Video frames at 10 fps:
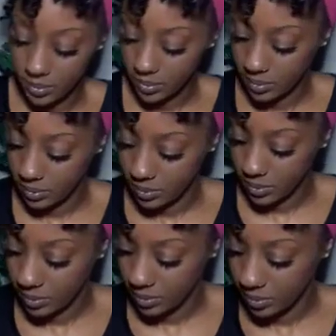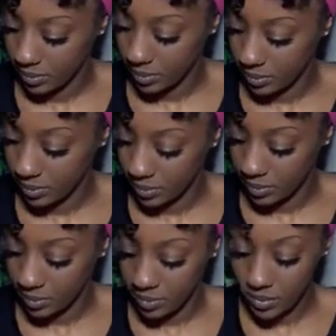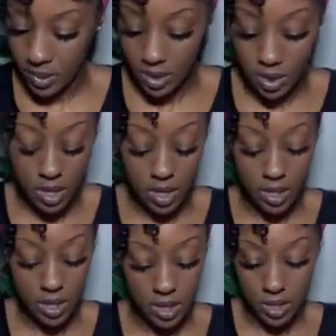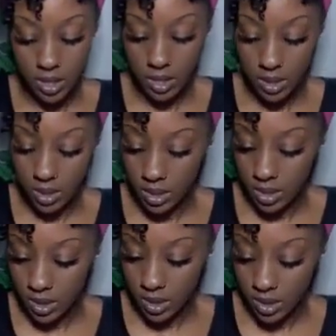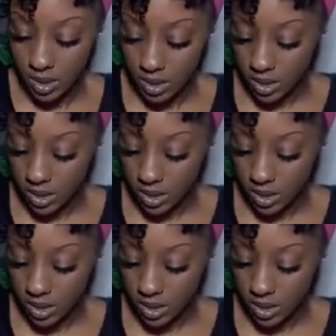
[no speech]